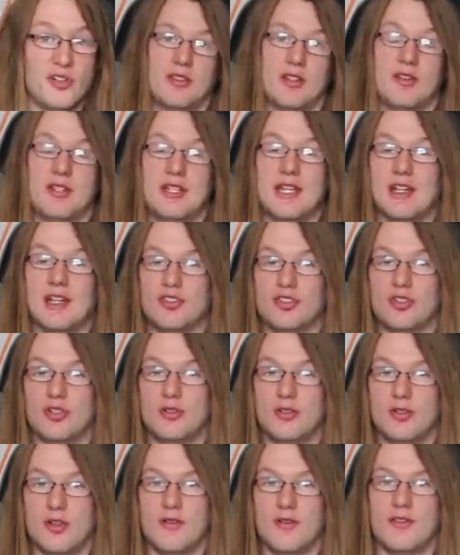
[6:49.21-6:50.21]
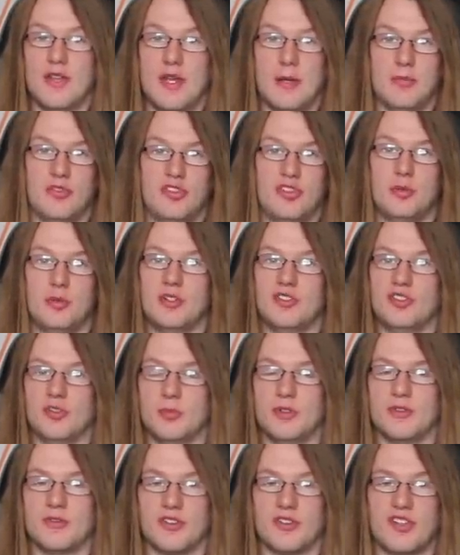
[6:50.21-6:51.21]
though the action of them suing
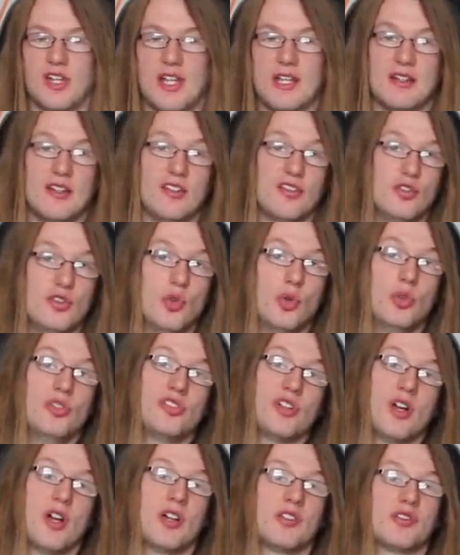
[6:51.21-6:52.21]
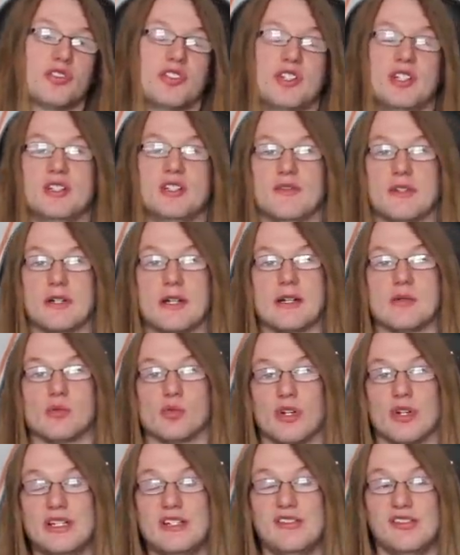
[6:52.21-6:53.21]
someone for saying this does contradict a very
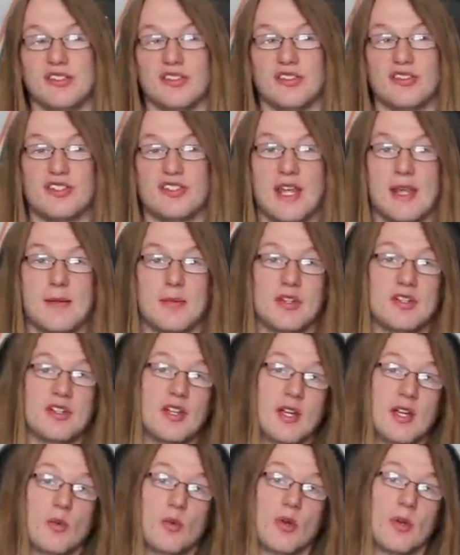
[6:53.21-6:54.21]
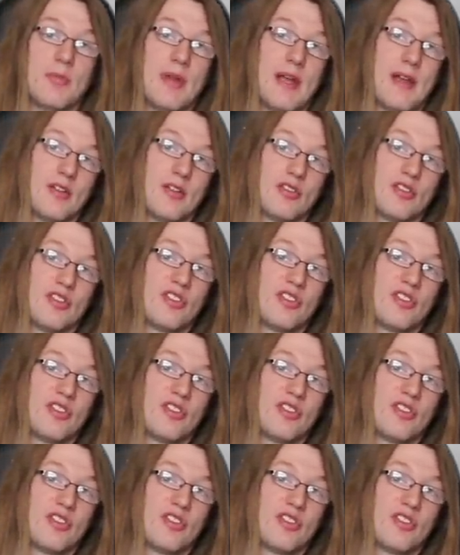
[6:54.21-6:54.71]
recent statement where Behringer